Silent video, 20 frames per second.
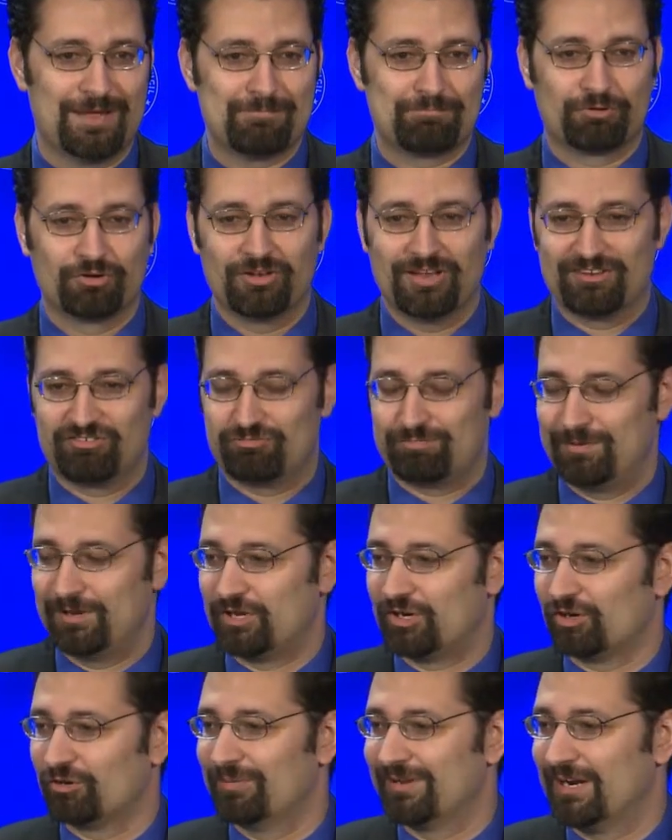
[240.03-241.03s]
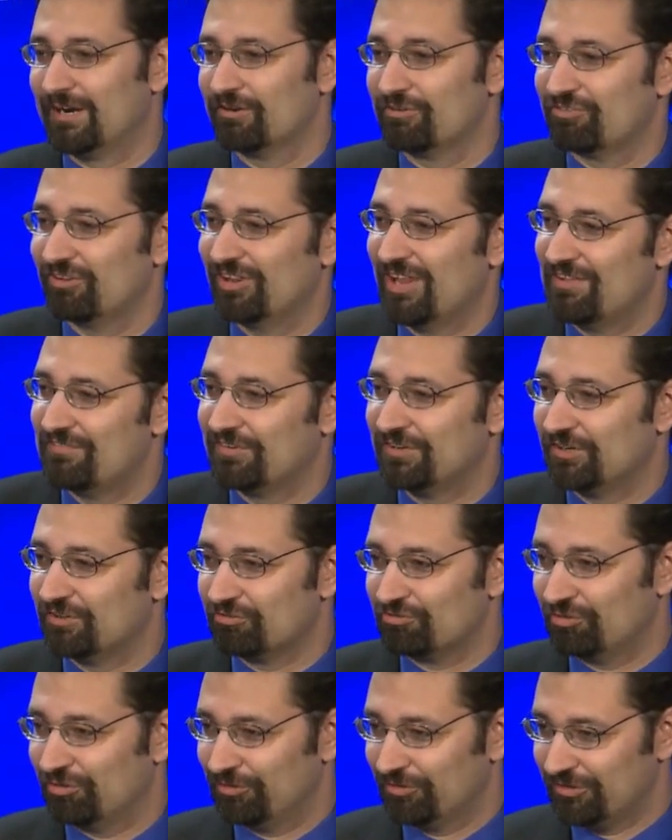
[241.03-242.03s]
be a pro-life speaker when I was 11
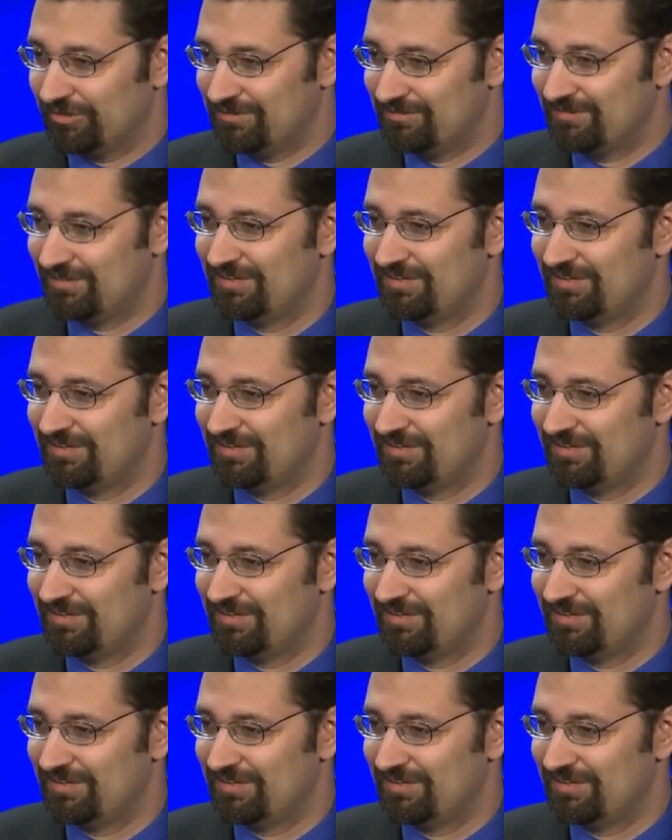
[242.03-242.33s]
years old.